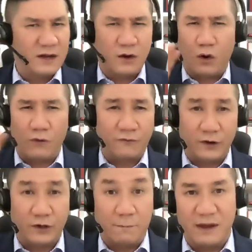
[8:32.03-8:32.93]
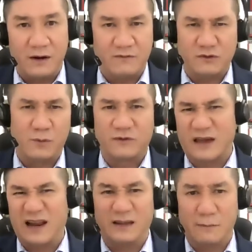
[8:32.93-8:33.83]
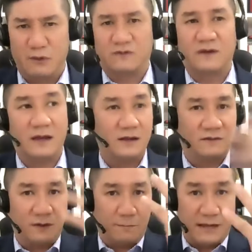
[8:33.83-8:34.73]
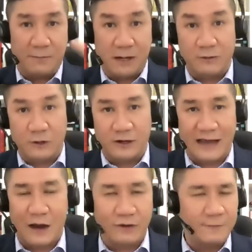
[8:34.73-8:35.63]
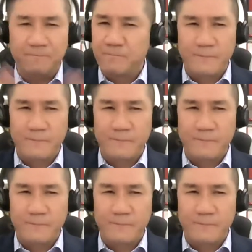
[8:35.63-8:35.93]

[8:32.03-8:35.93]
They're all very competitive. It's almost kind of like the Mercedes, the B M W and the Audi.